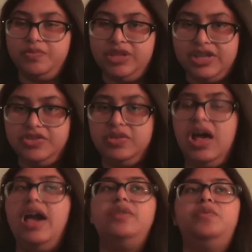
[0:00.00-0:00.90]
that you
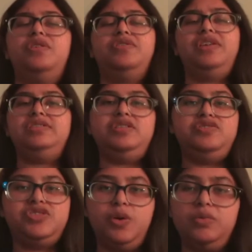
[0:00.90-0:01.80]
like what are things that you
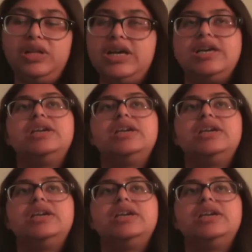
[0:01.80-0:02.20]
don't like